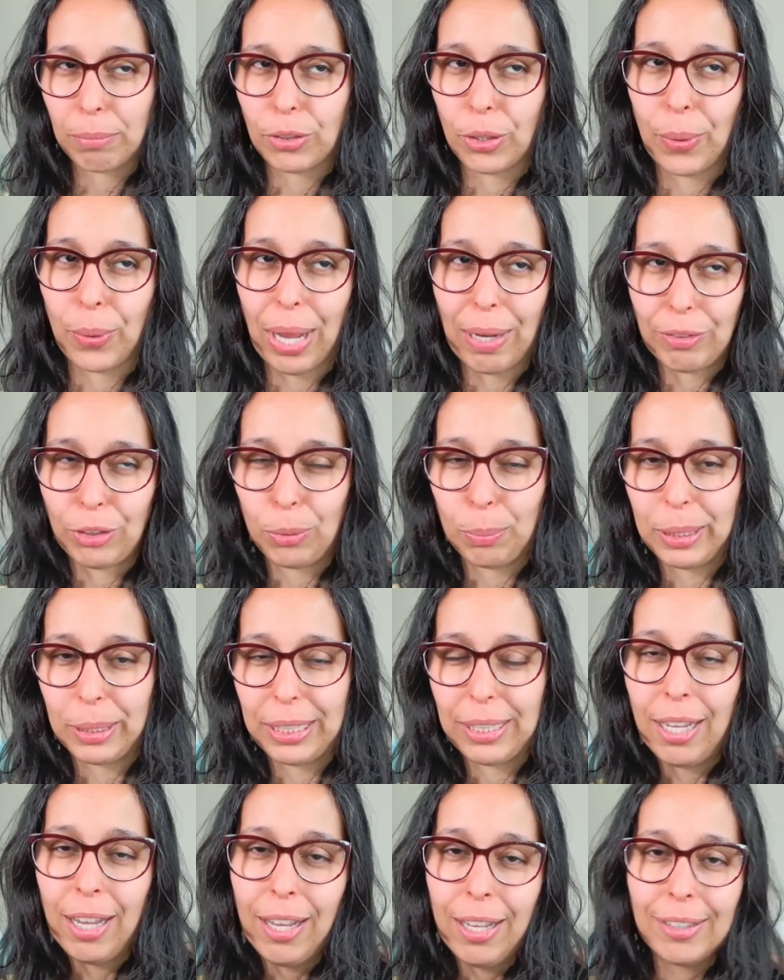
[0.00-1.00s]
So you have to
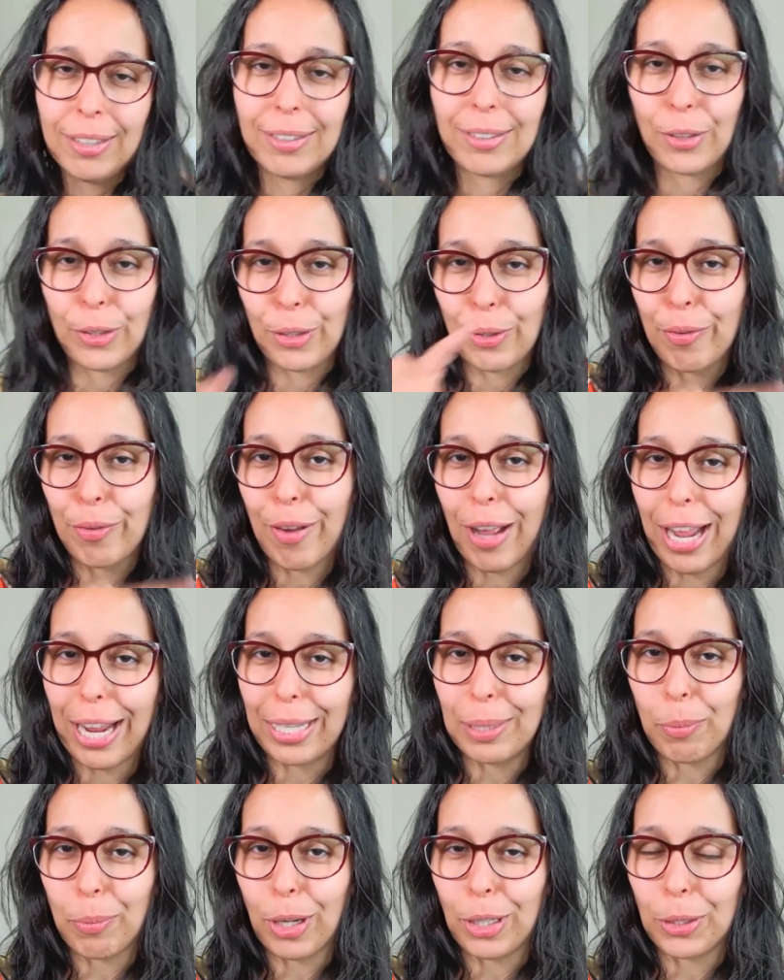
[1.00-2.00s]
be
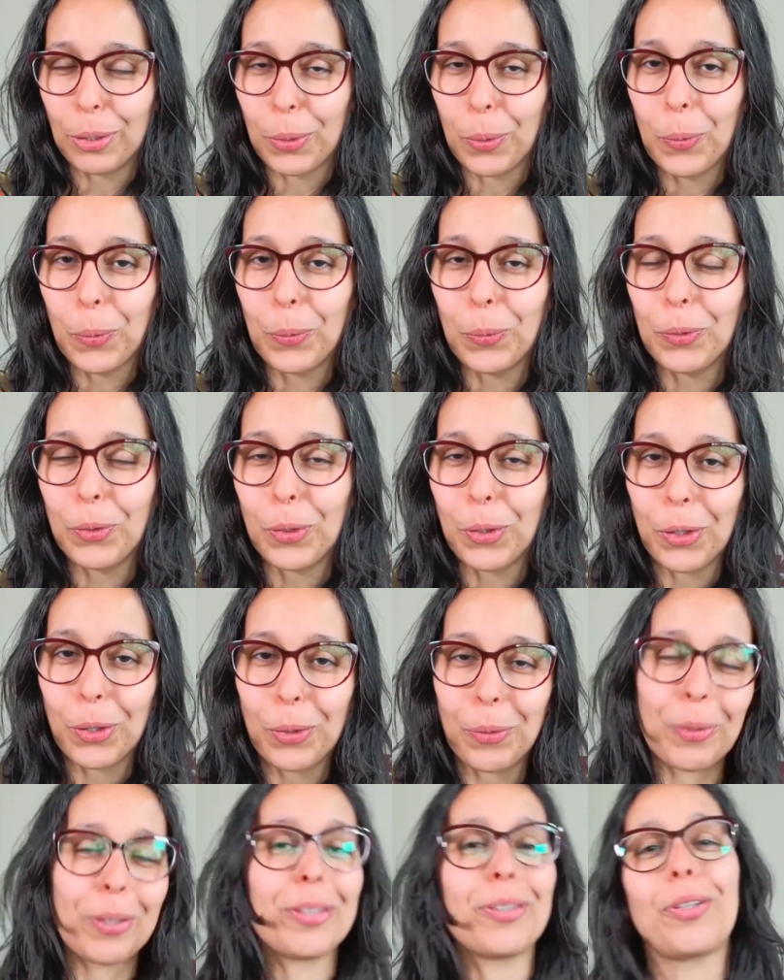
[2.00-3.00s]
certified product owner
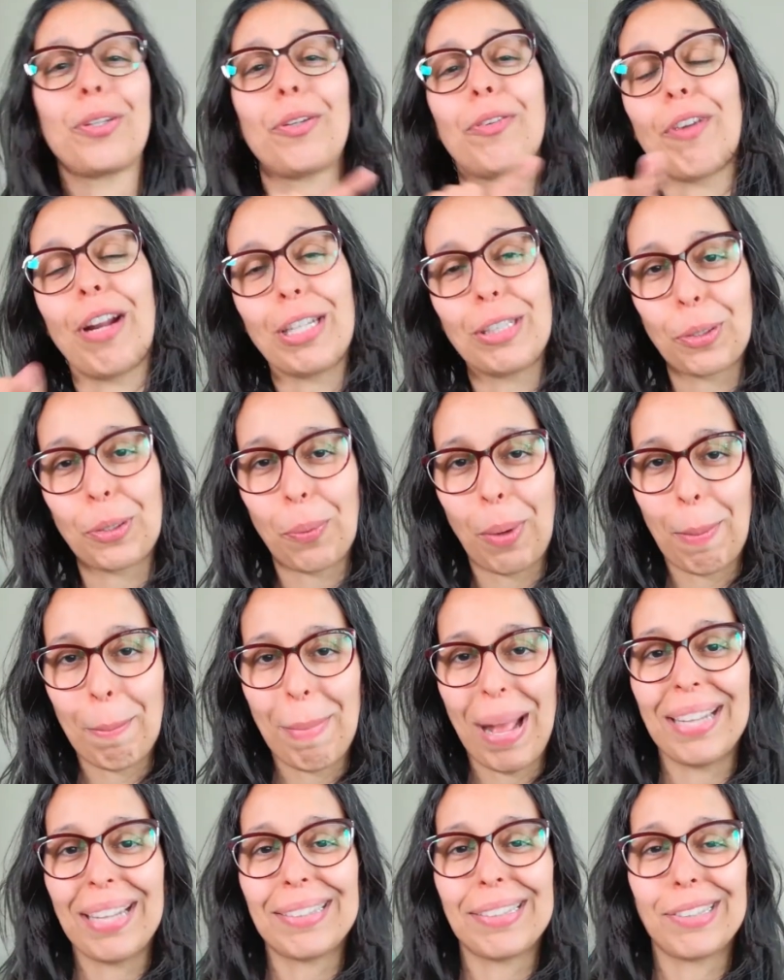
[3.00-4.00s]
or certified Scrum
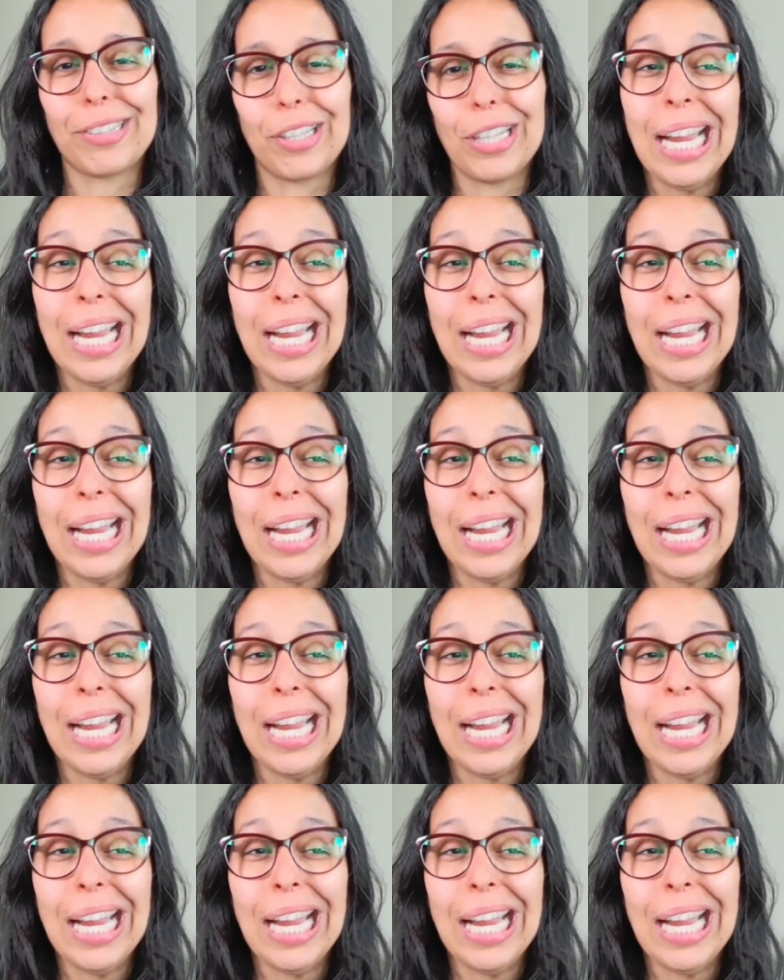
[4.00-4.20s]
Master.